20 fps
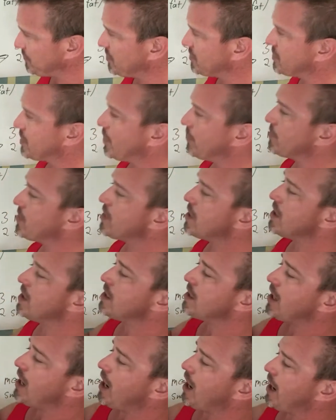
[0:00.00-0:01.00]
So,
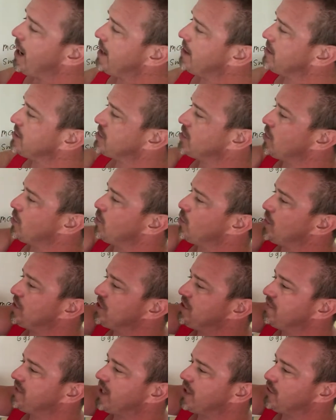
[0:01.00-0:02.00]
all right, so
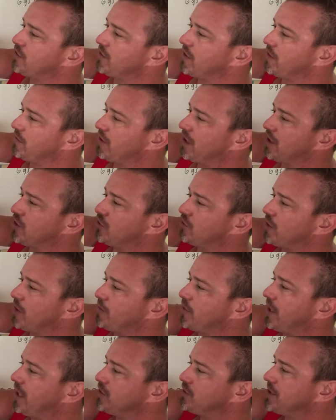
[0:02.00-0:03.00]
once you've got your, uh, your
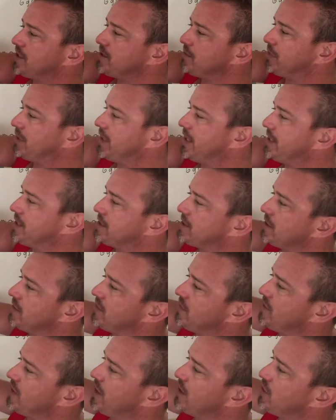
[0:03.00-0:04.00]
carbohydrates in
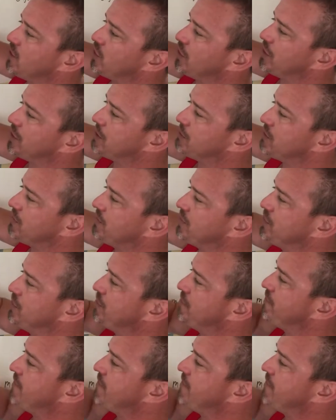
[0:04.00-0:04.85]
place, then you're gonna come over to your